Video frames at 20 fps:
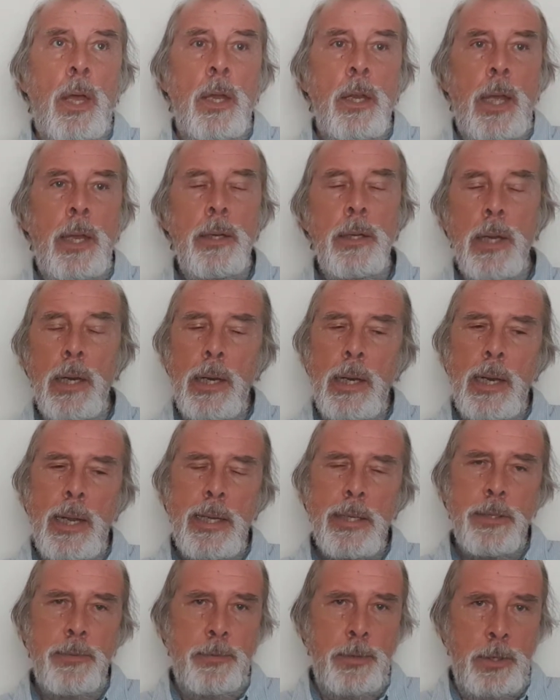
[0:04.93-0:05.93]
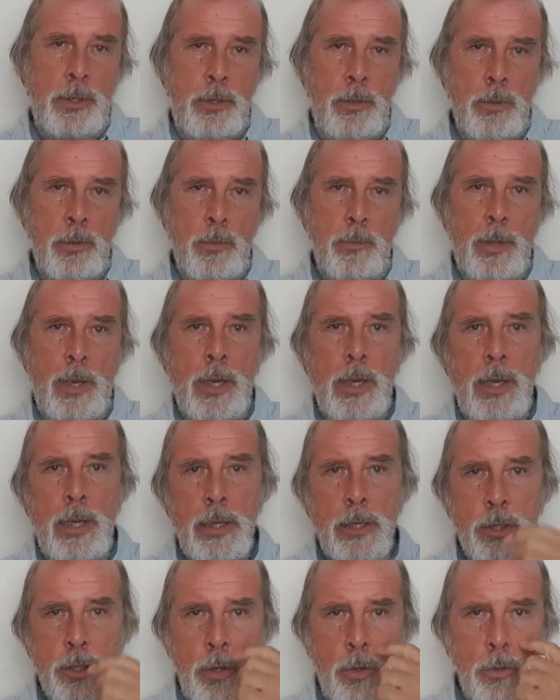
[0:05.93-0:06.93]
In the last video,
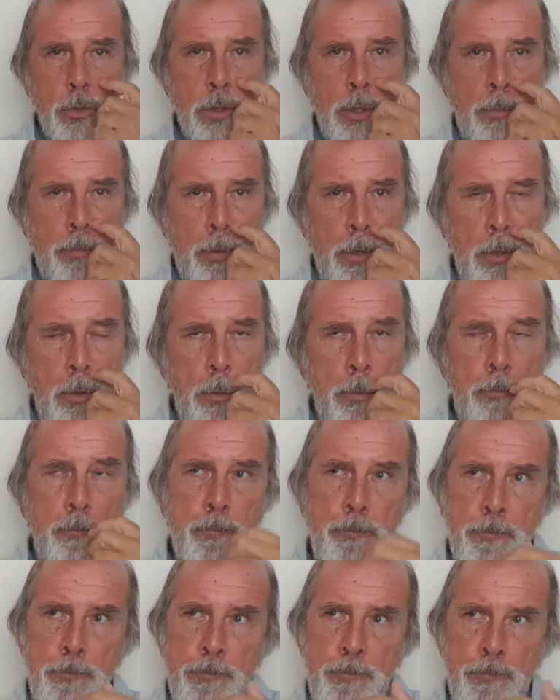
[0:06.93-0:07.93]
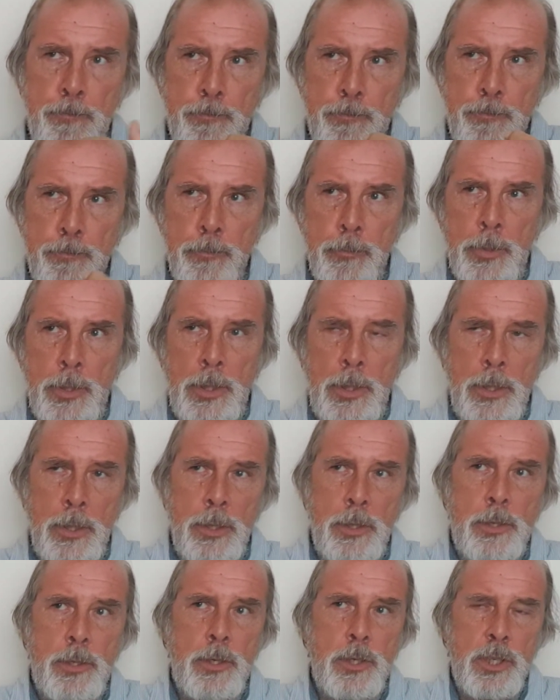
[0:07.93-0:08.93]
I talked about
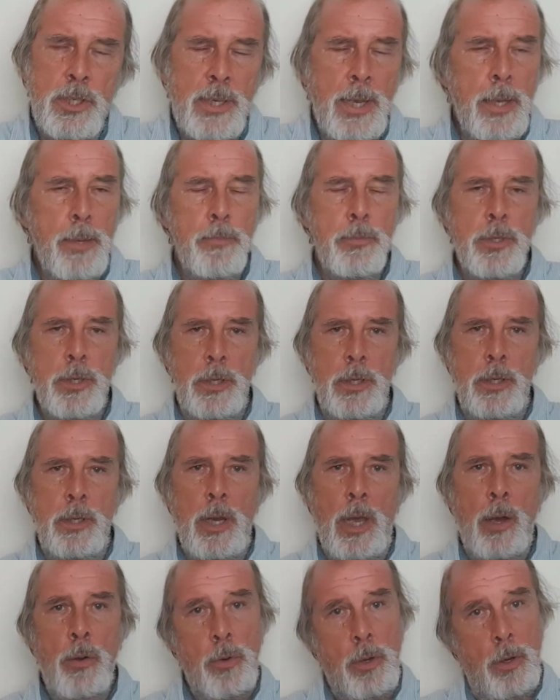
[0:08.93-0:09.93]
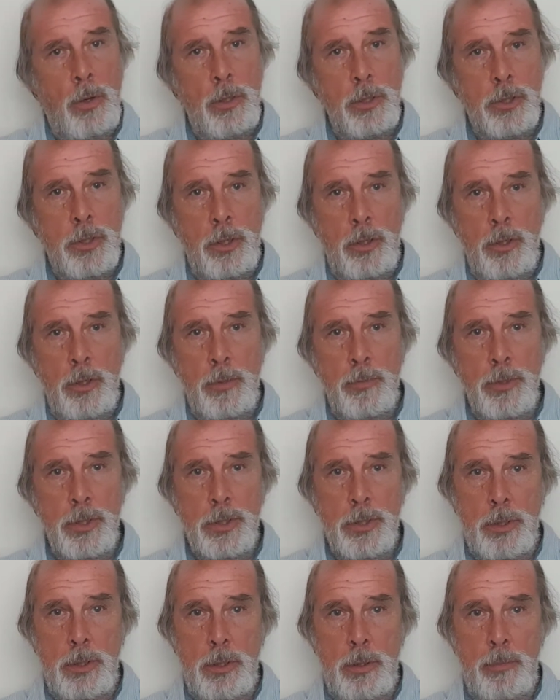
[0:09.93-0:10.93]
the steps in Alcoholics
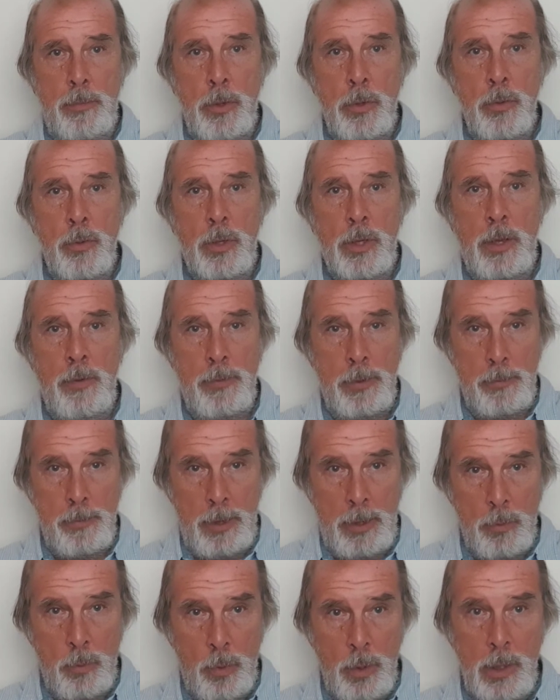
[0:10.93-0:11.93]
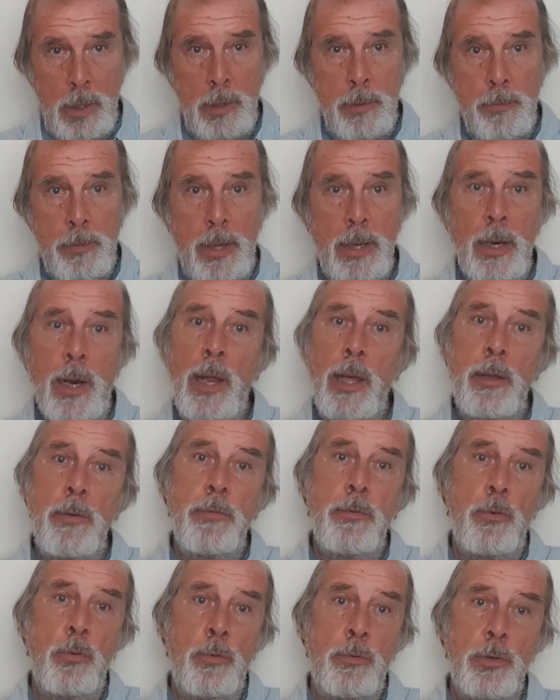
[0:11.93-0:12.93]
Anonymous and about giving my will and my
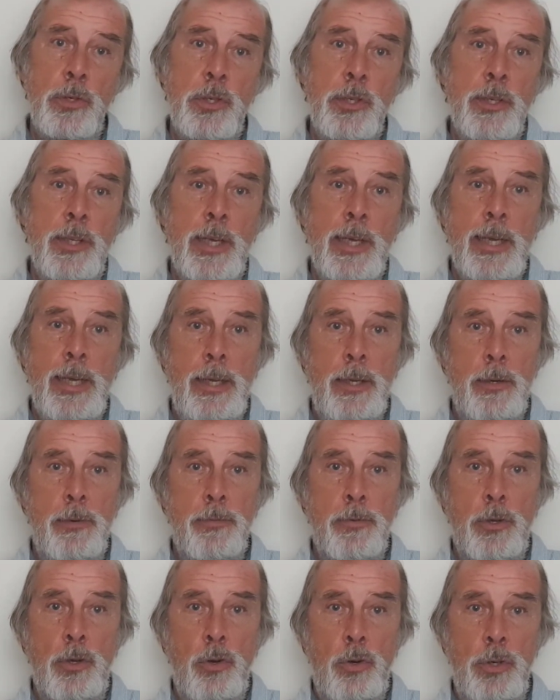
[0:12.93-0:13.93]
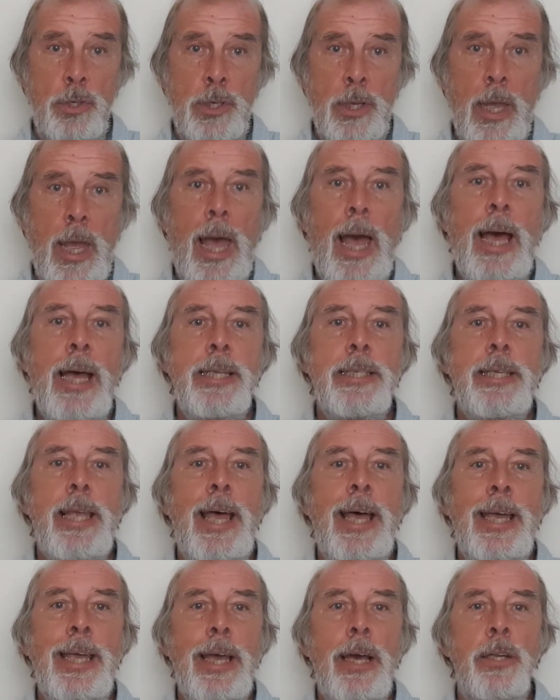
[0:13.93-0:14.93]
life over to the care of God as
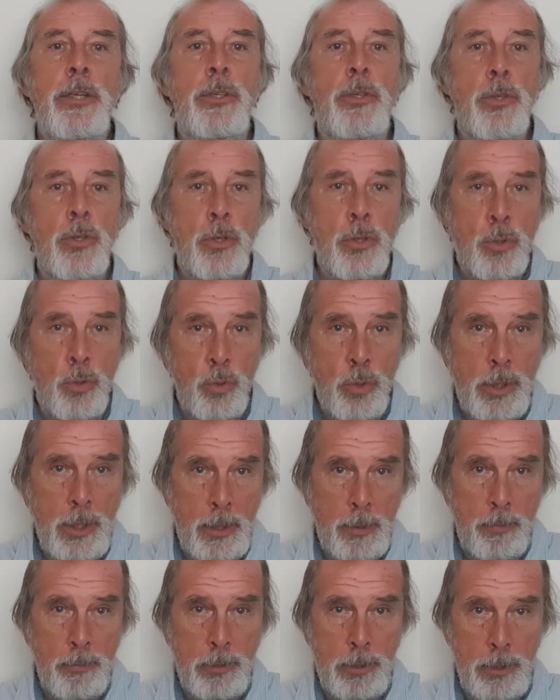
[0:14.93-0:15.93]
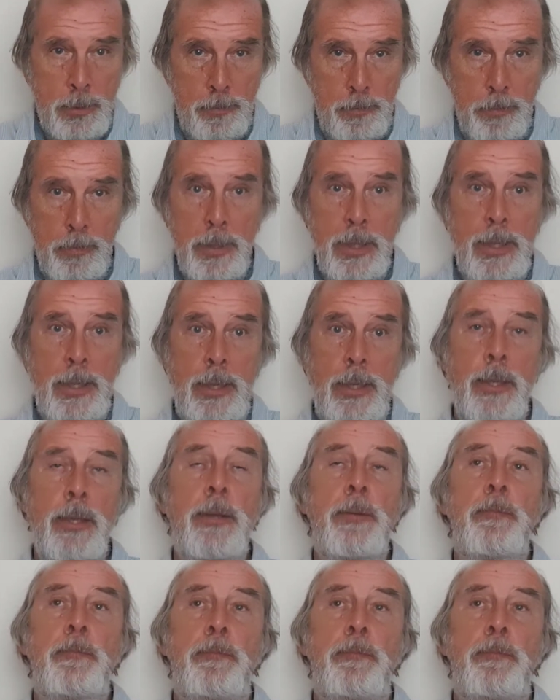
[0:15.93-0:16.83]
I understood Him to be.